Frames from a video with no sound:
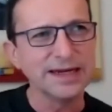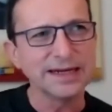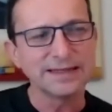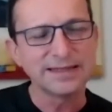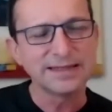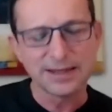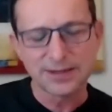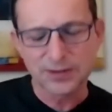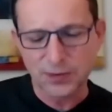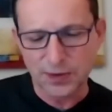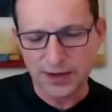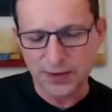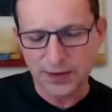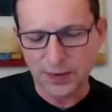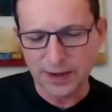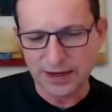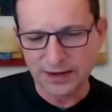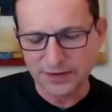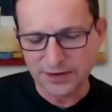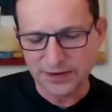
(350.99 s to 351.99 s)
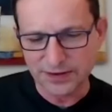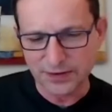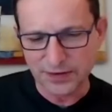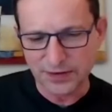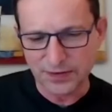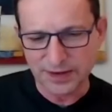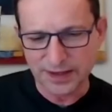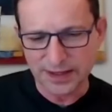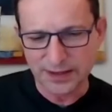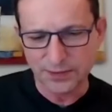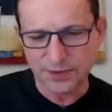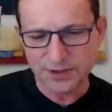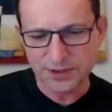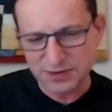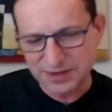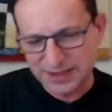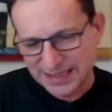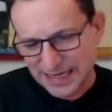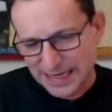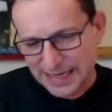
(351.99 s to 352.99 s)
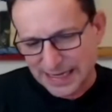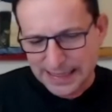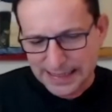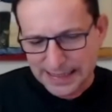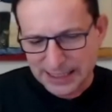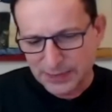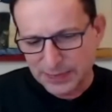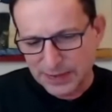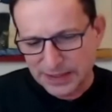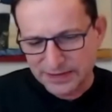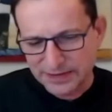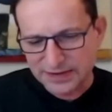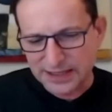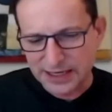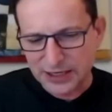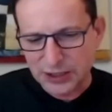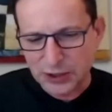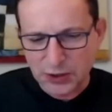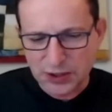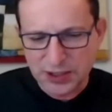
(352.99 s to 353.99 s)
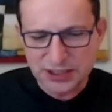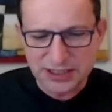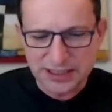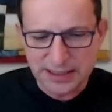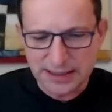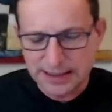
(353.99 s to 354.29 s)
I'd done quite well on the degree, which was a little bit of psychology,